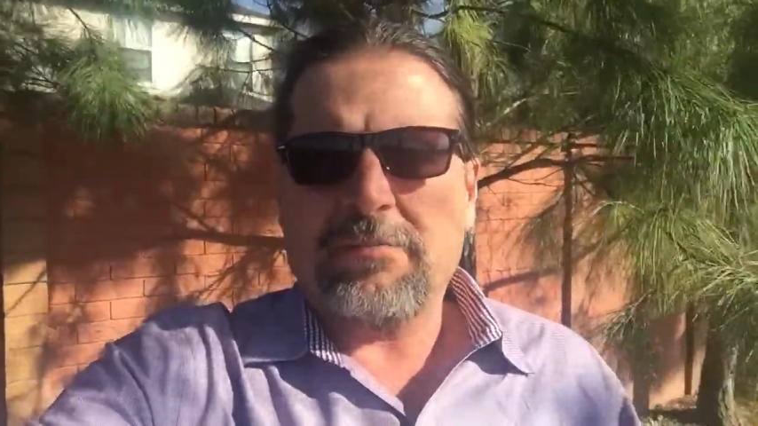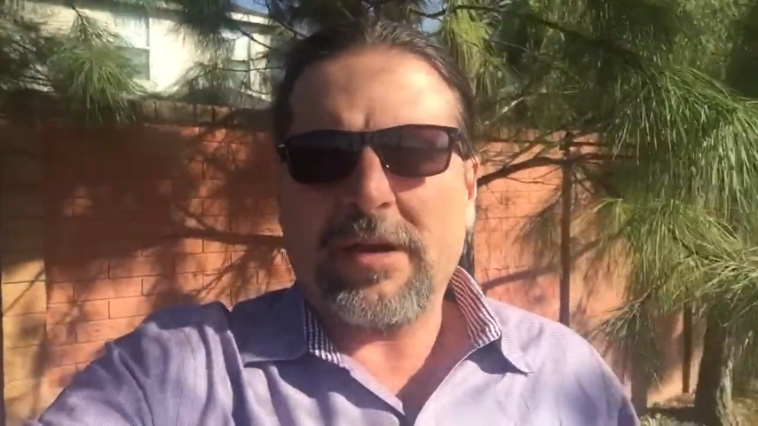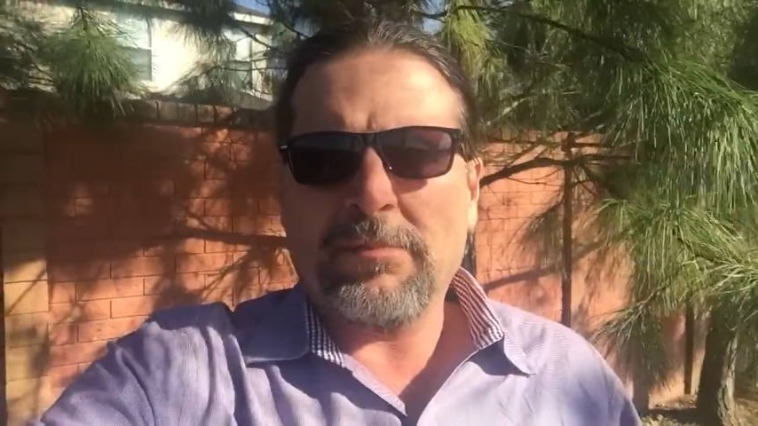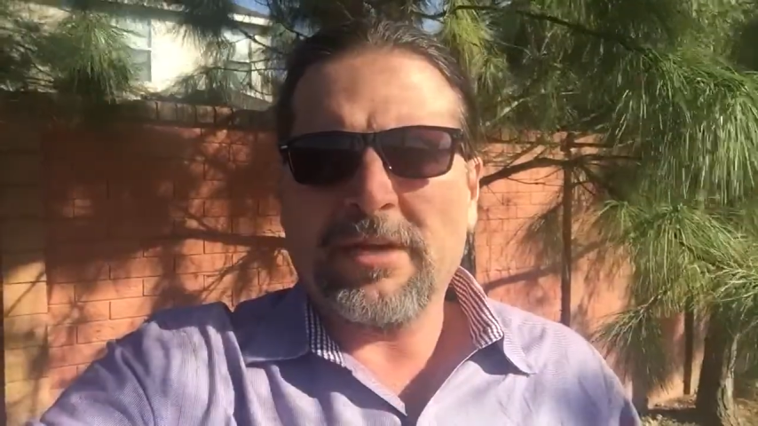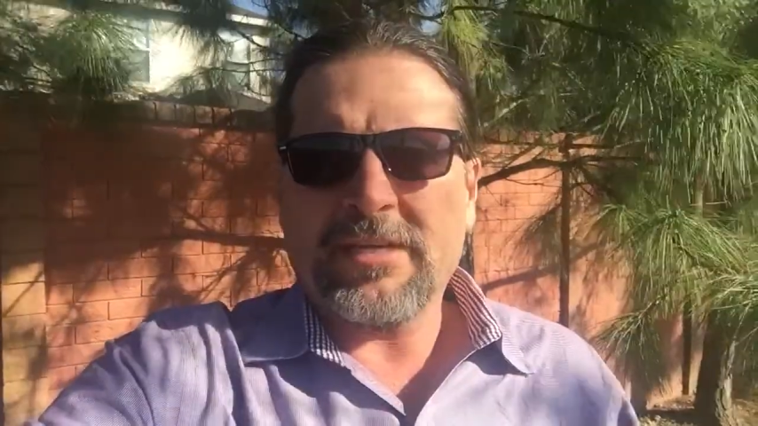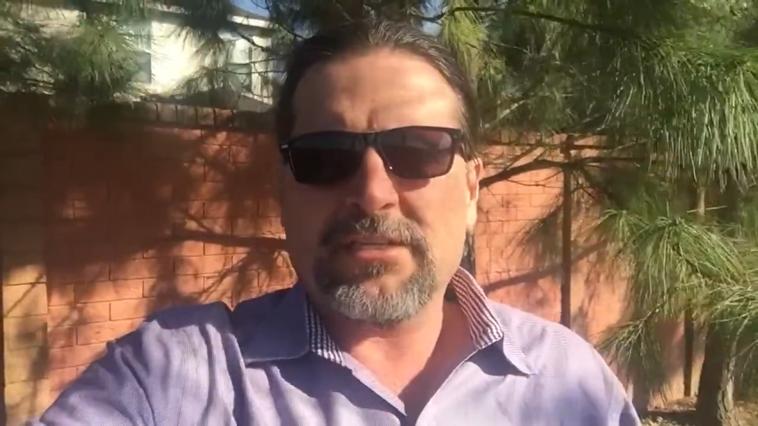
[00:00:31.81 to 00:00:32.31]

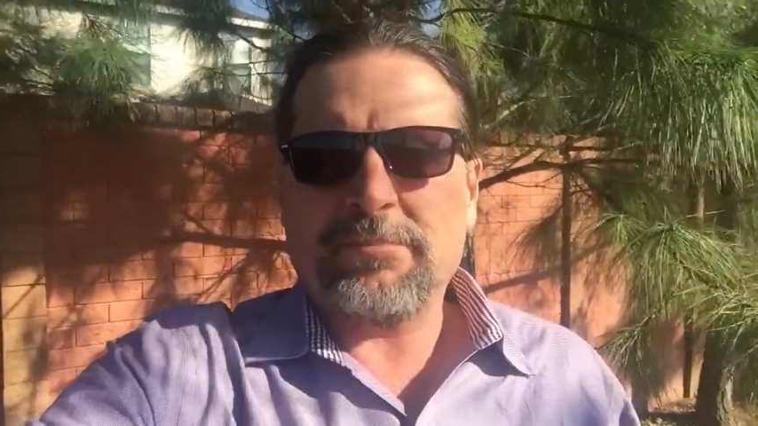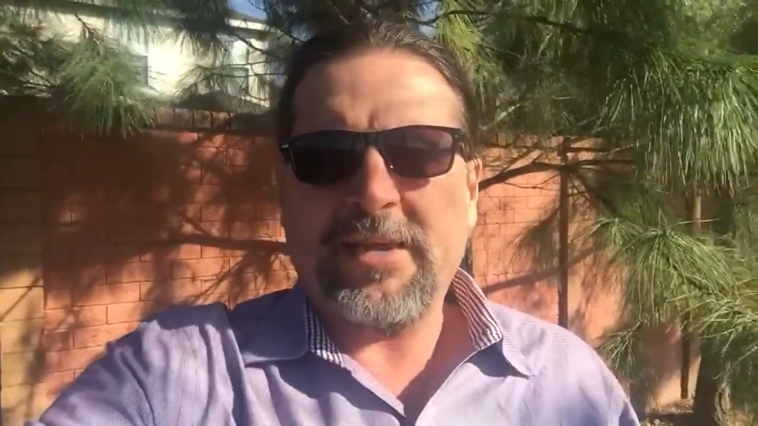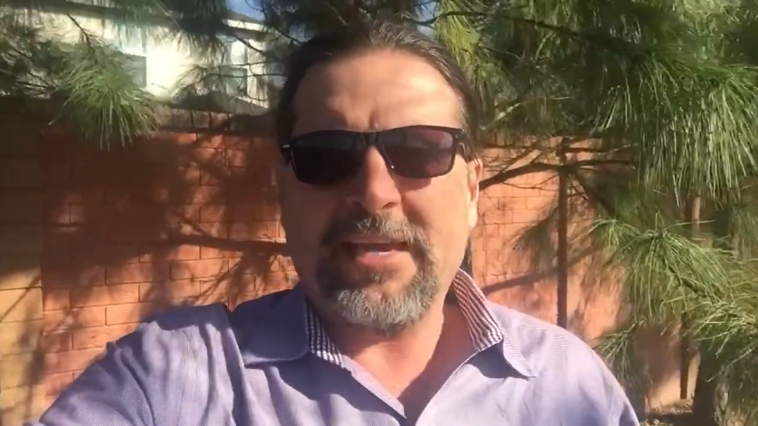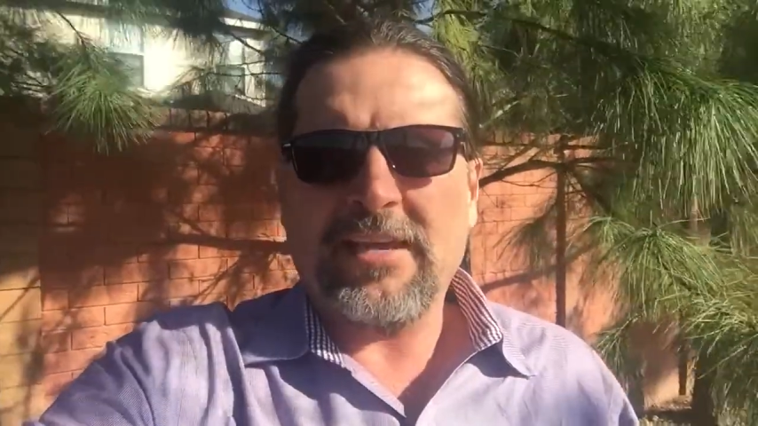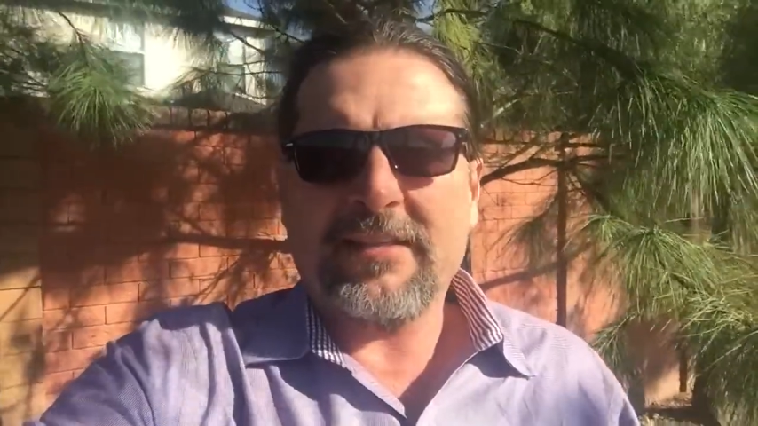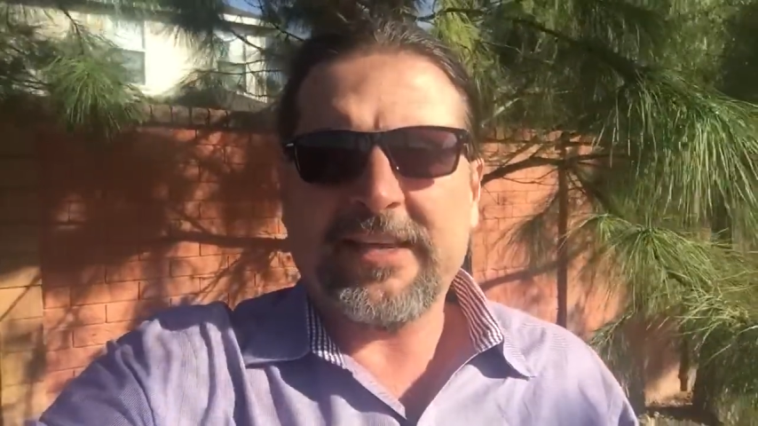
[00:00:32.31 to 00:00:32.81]
public
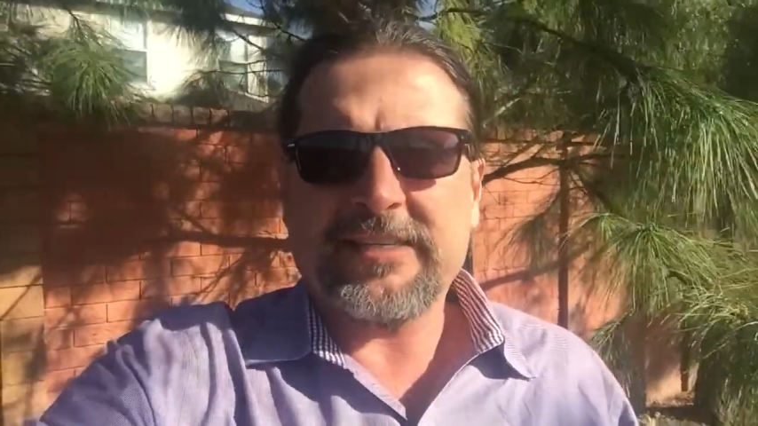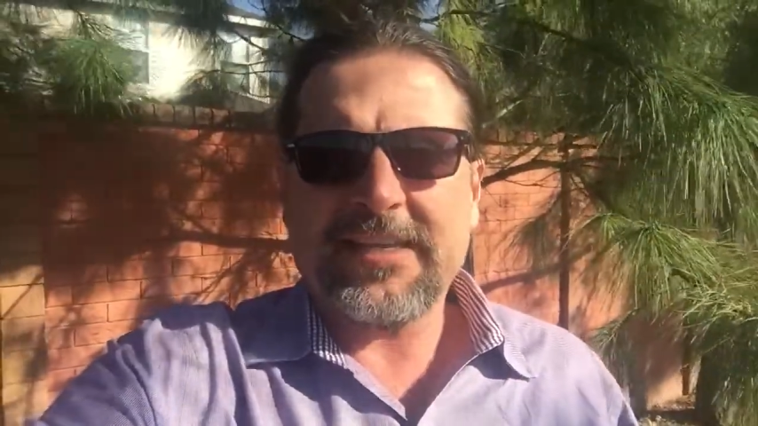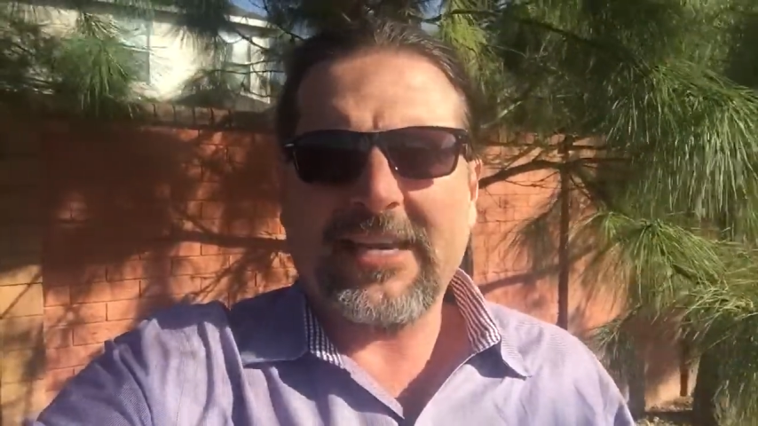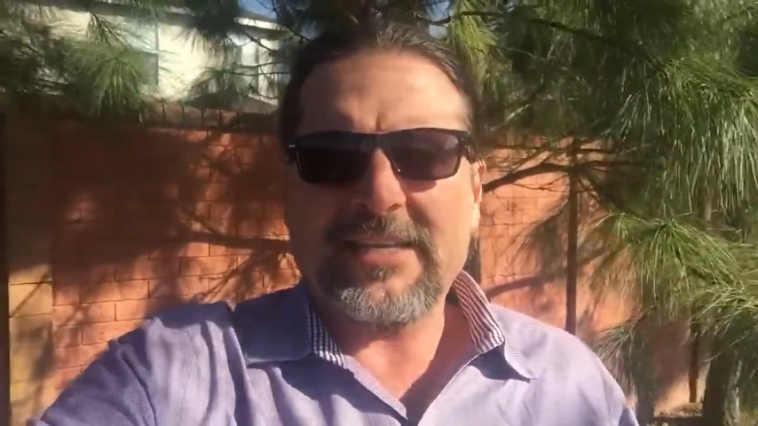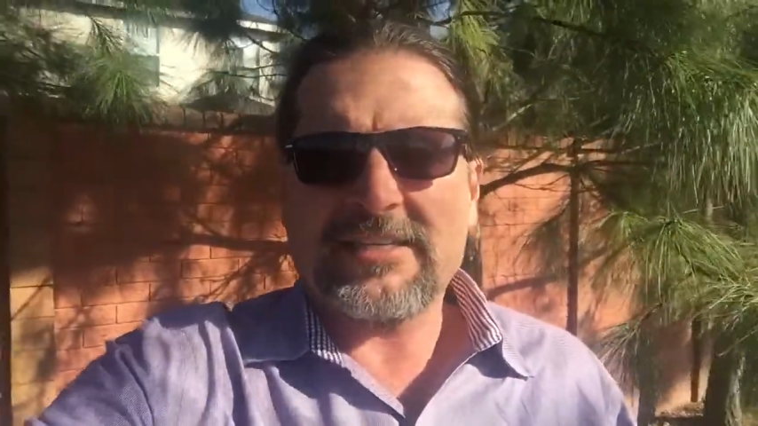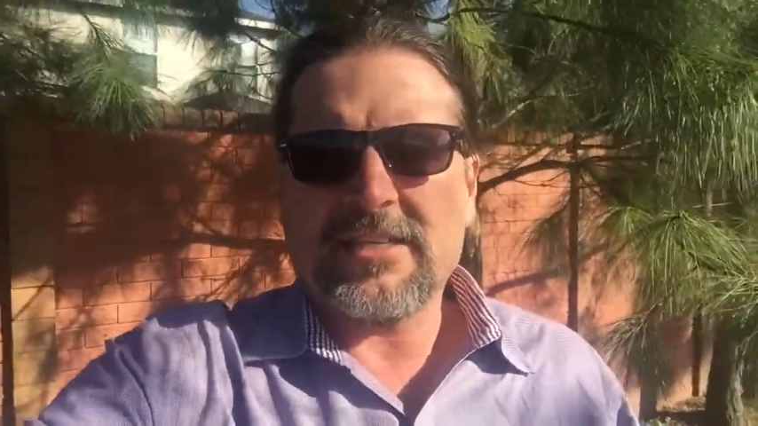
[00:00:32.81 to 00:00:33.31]
speaking. They
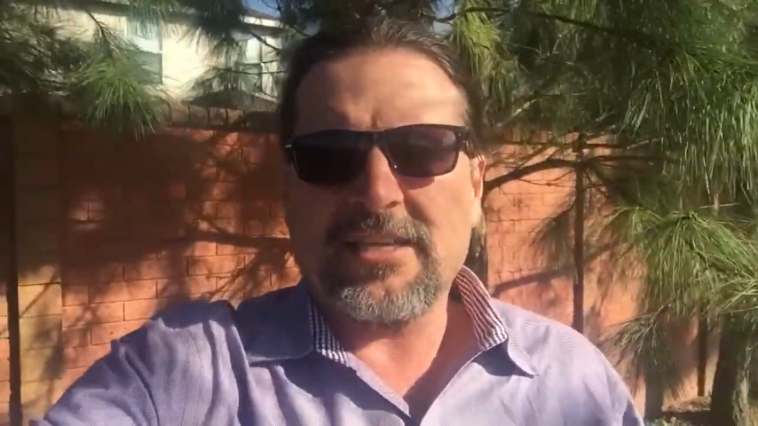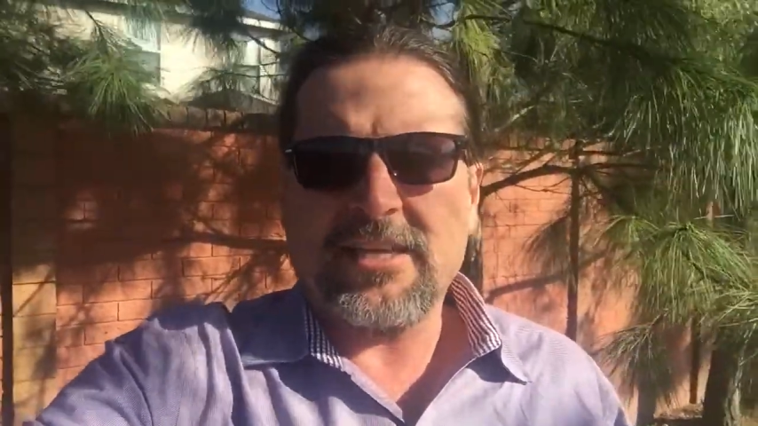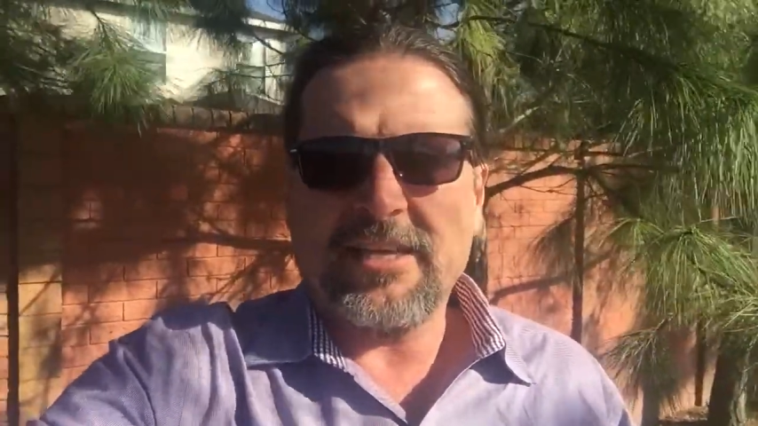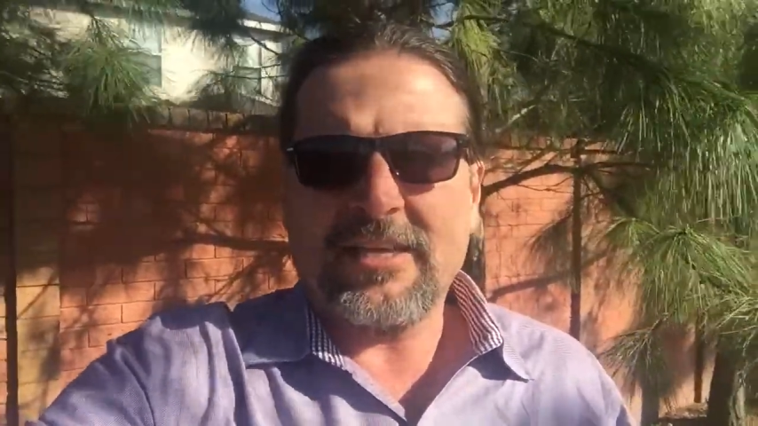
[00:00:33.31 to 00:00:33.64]
say it's